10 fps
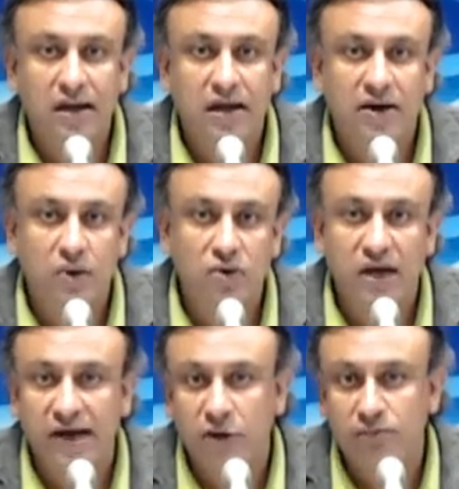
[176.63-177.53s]
Karot
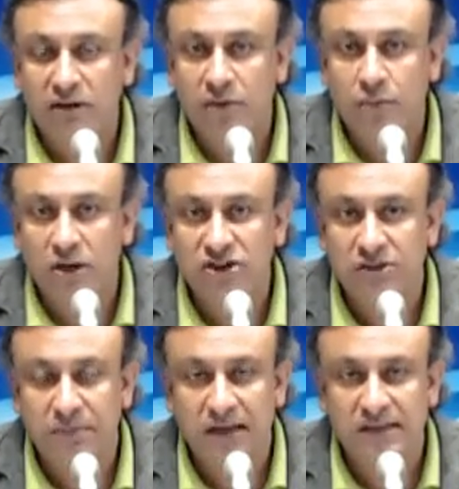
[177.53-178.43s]
hydropower
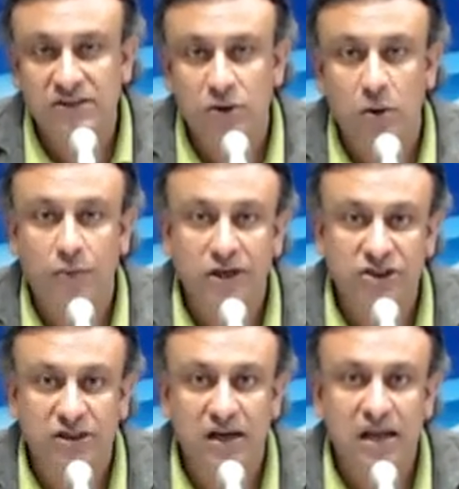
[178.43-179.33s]
project begins
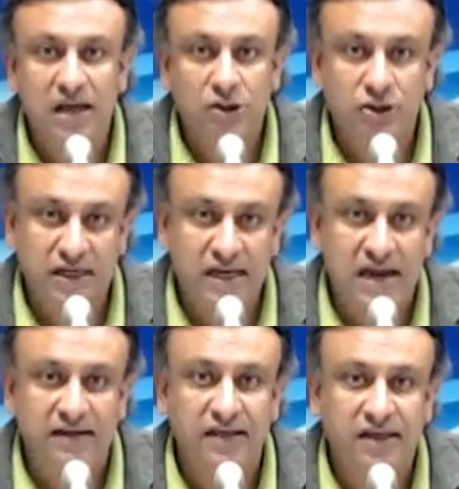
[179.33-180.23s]
operational today
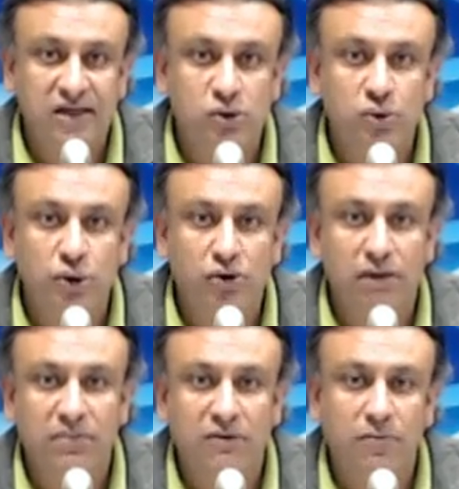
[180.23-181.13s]
and the K2
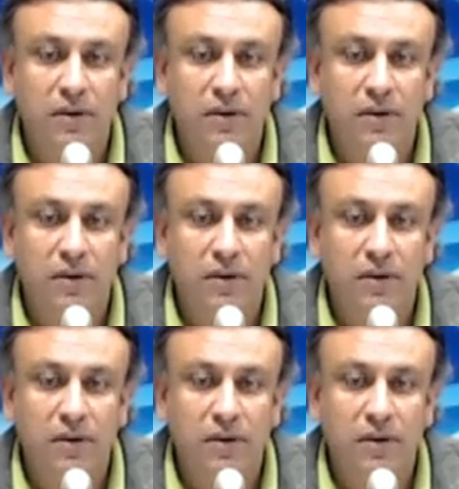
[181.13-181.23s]
nuclear power